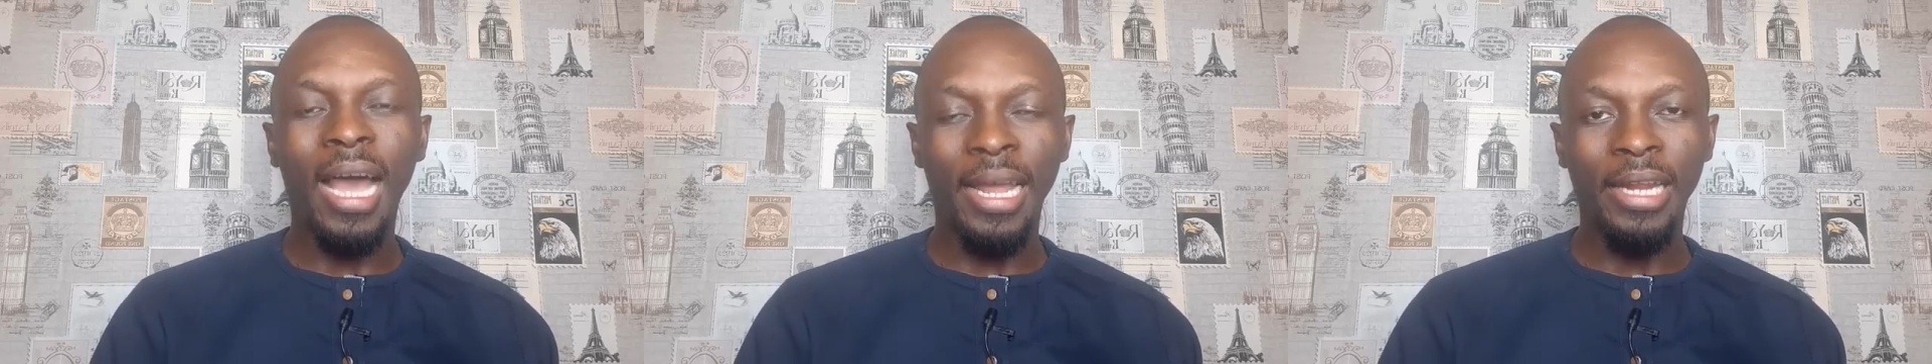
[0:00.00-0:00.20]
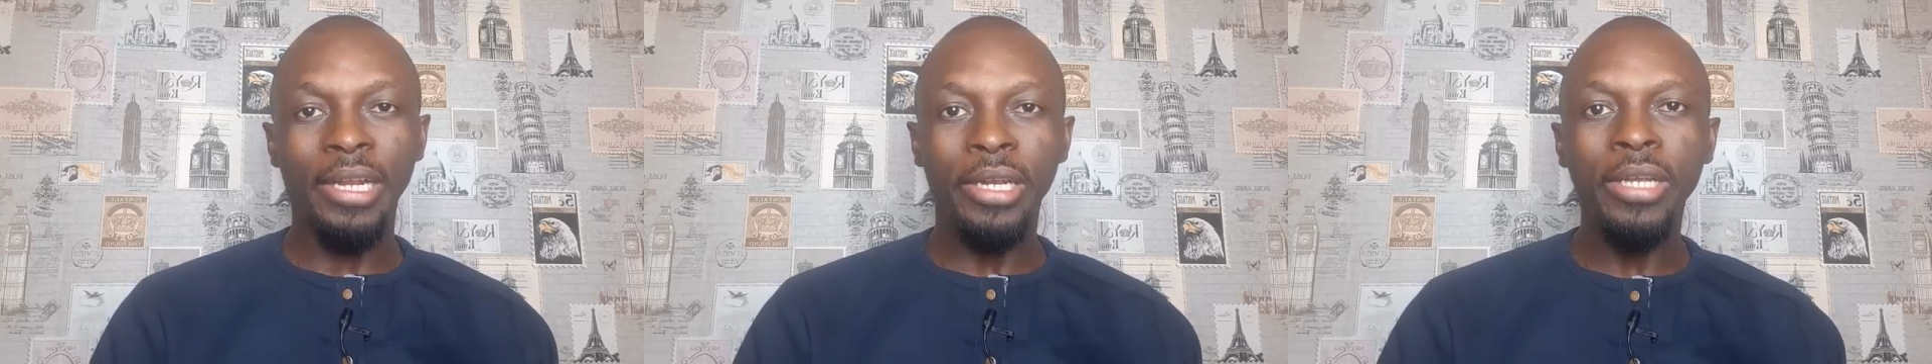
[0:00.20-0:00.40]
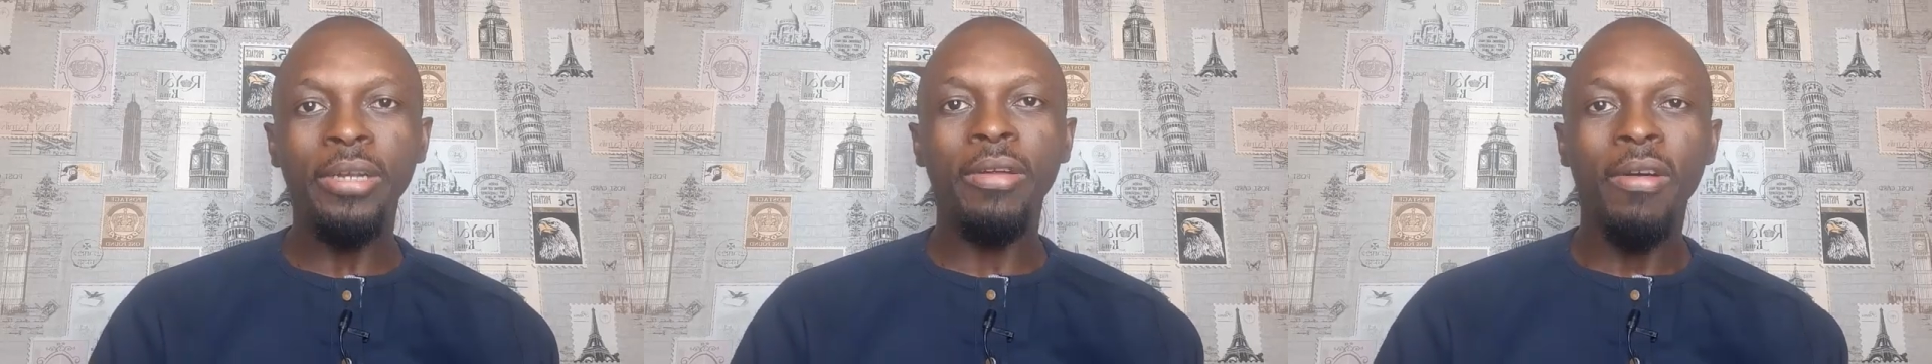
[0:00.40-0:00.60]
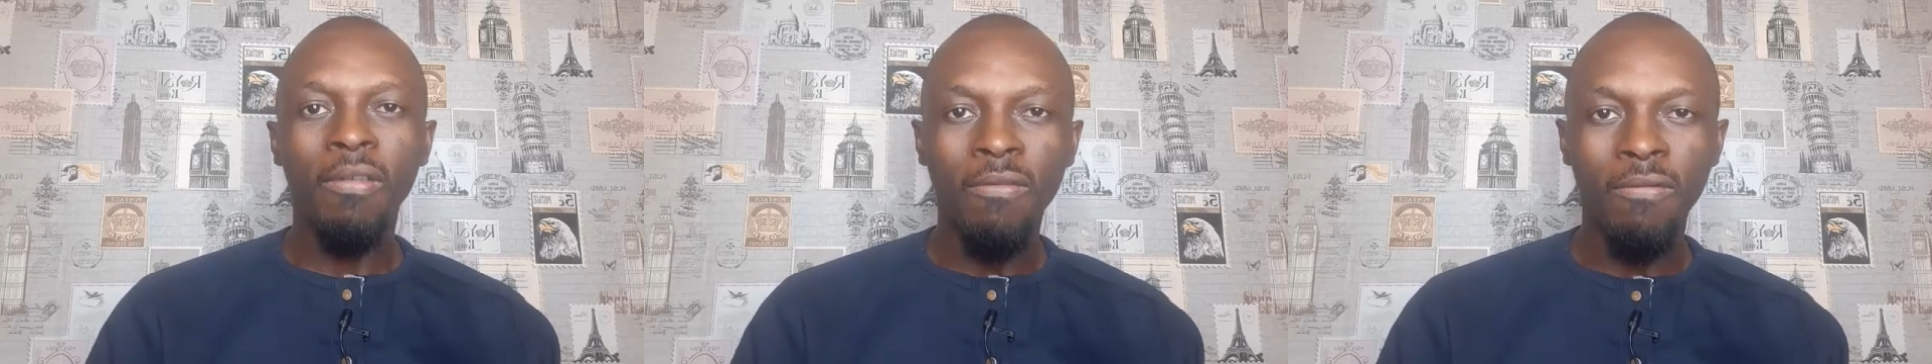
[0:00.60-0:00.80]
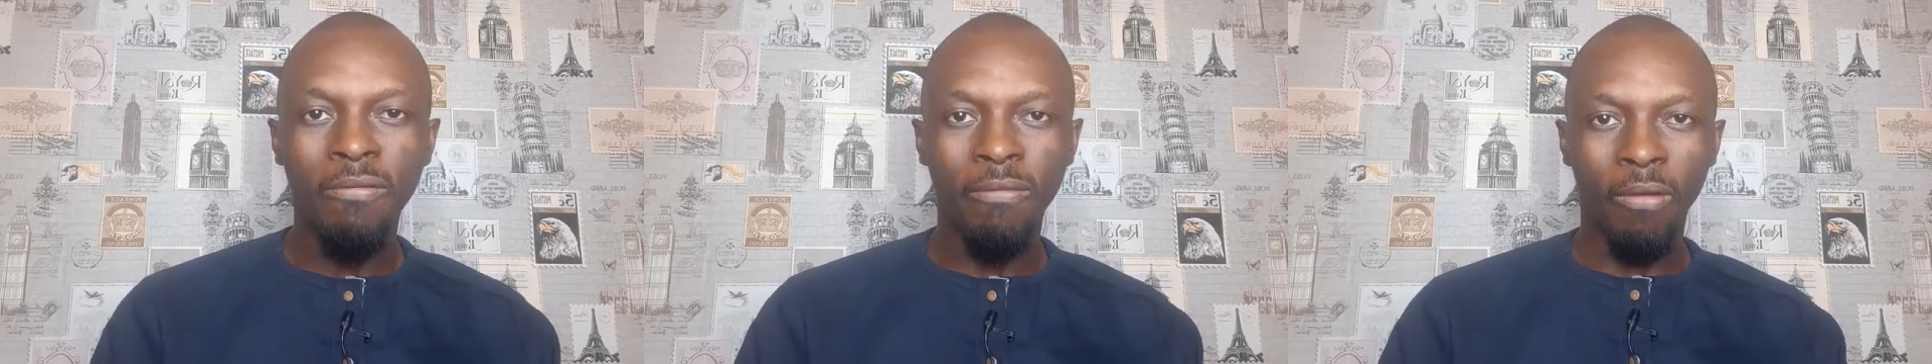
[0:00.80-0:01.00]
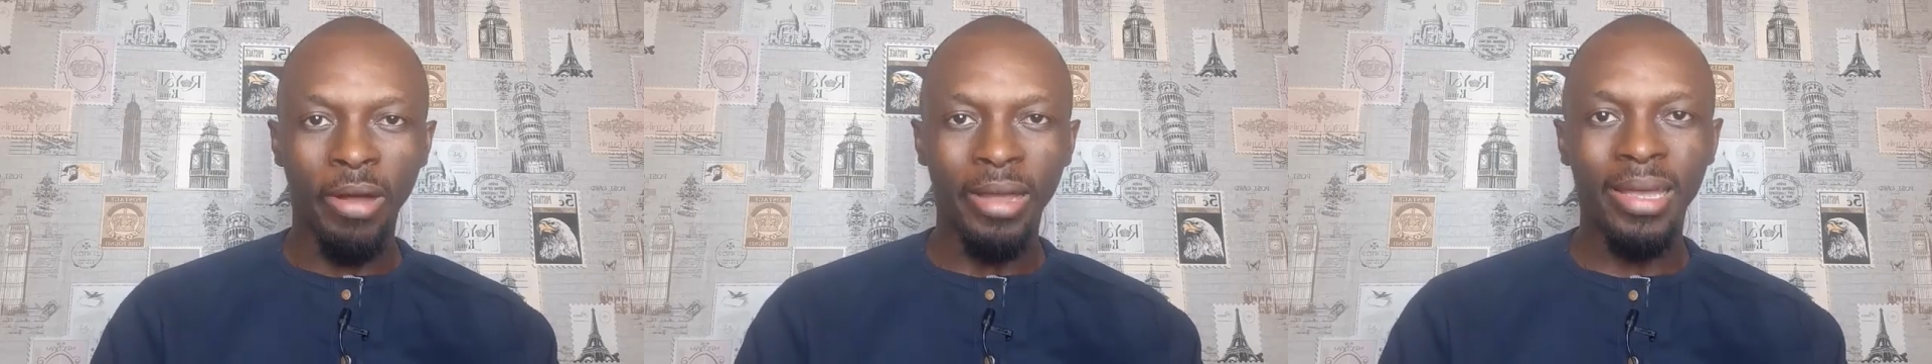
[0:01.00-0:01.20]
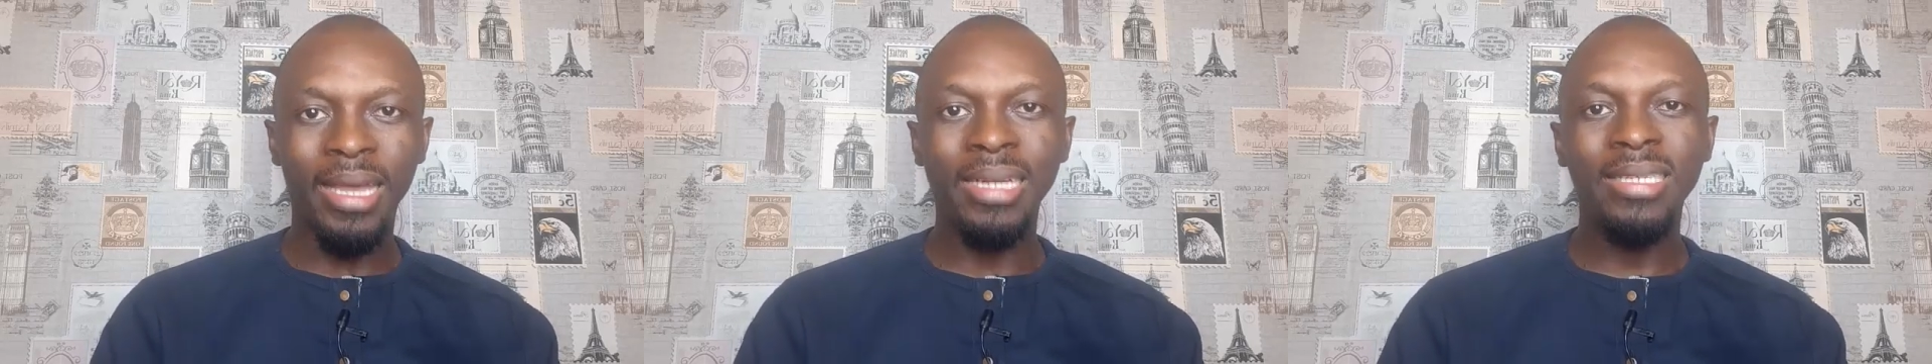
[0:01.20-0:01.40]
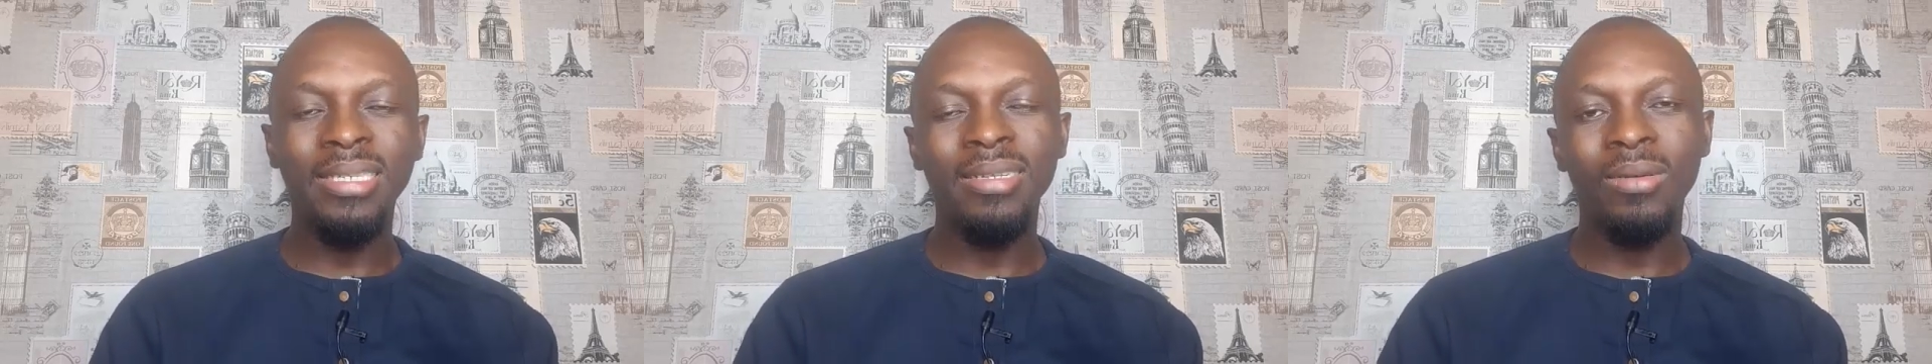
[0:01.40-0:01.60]
and indeed
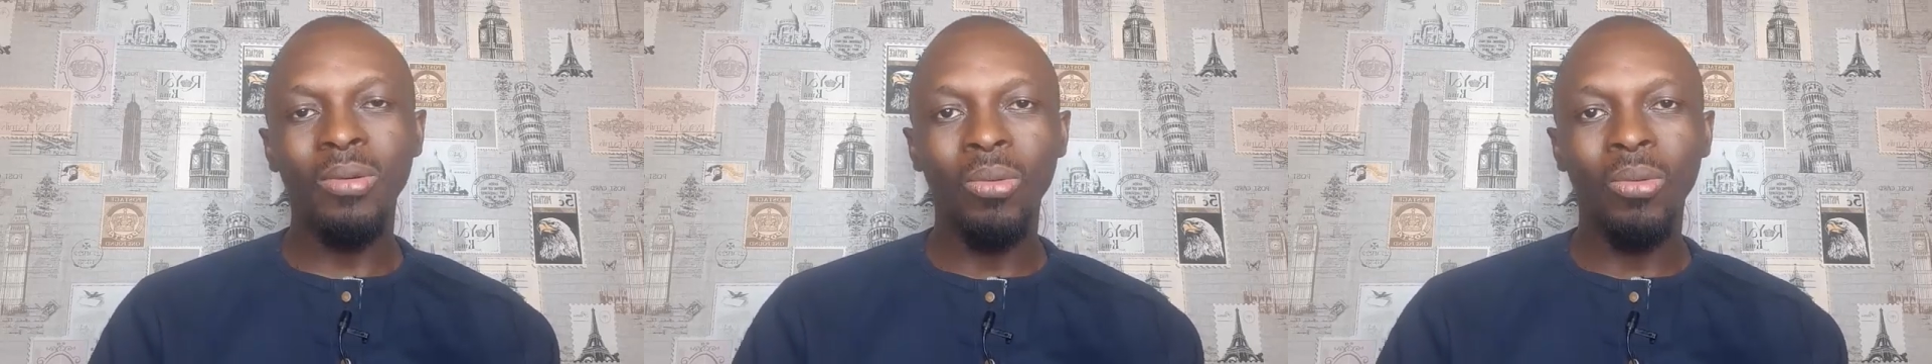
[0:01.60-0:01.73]
forget